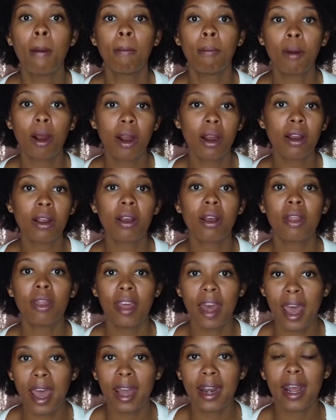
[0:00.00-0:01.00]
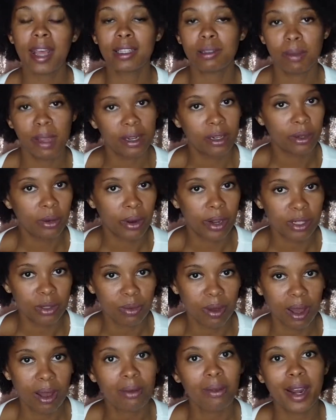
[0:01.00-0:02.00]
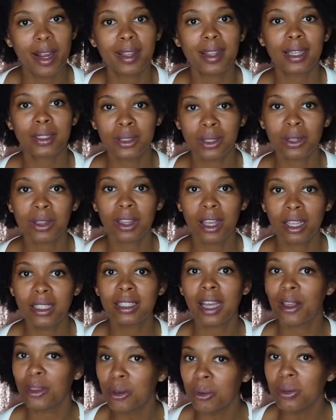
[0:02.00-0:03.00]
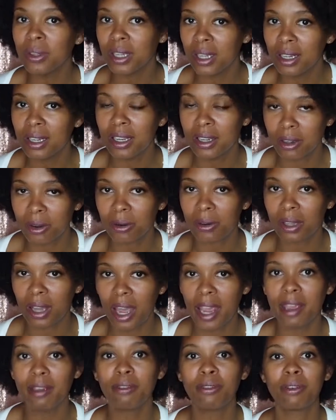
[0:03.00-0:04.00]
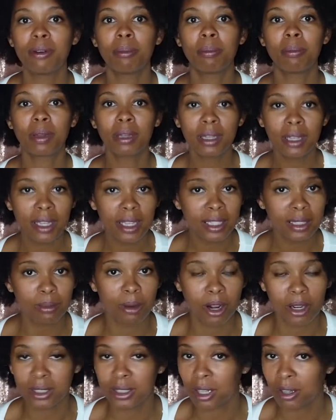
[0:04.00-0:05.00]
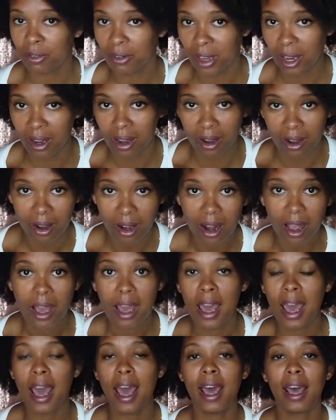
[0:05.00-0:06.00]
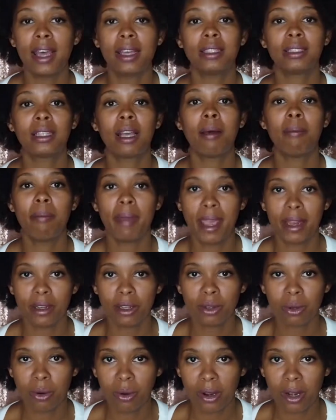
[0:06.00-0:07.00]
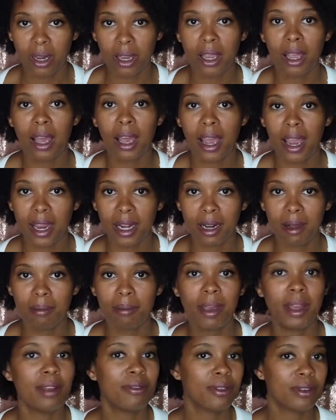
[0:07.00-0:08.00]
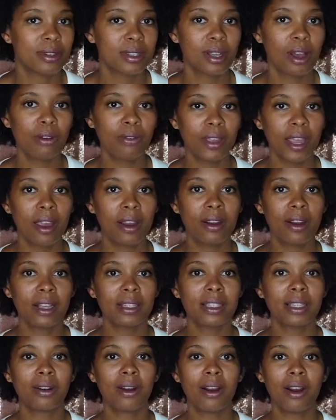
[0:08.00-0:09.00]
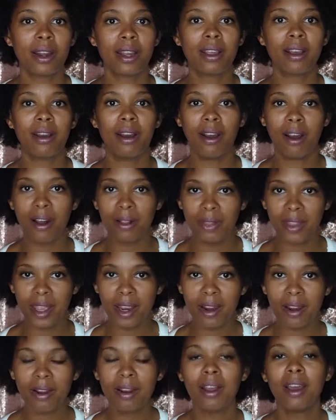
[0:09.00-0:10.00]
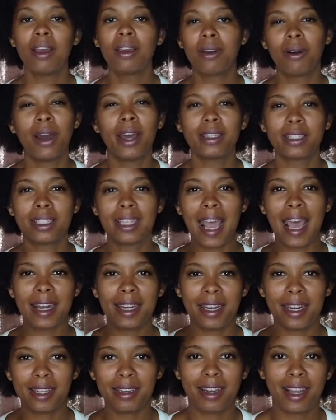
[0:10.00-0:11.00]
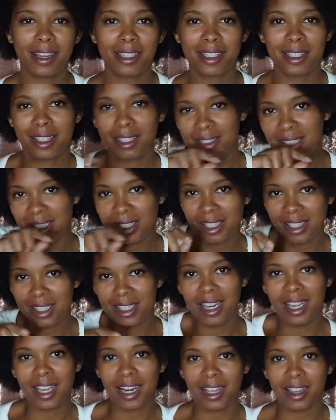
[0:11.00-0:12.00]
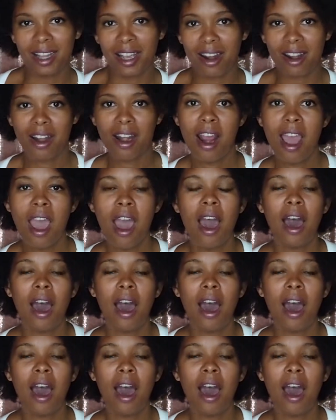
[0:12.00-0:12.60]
Mark that as mandatory as well, right? Those are things that you need in your life. Please mark self-care as a mandatory item. And if your self-care isn't already on there, go ahead, just add it in, just sneak it in there.